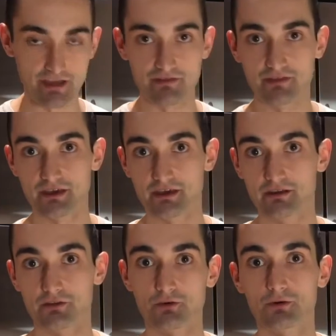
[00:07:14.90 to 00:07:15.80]
and
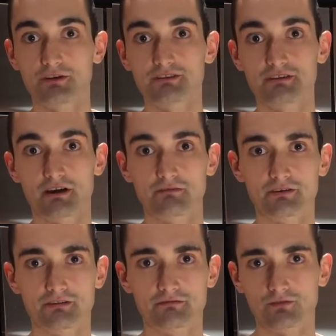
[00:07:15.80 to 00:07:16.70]
then throw it into the
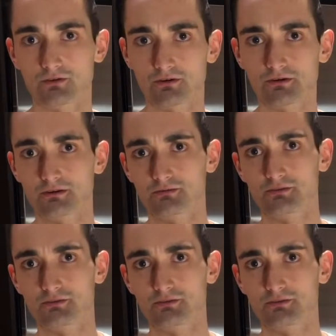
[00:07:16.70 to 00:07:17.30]
oven for,